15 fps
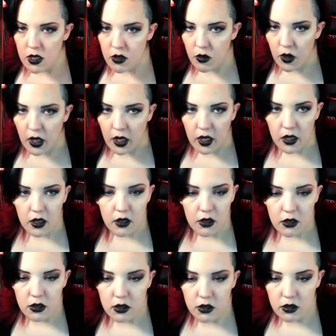That's okay.
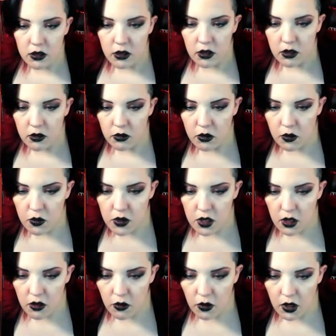What
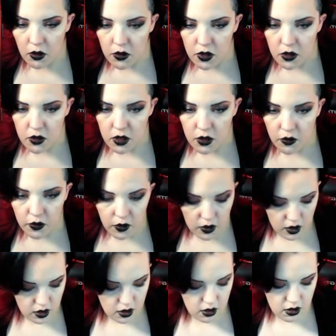was the other one I was using for
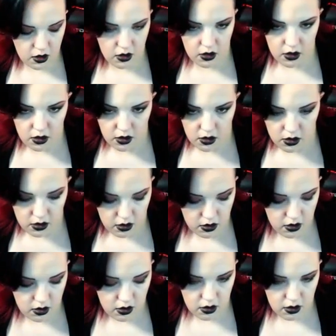this?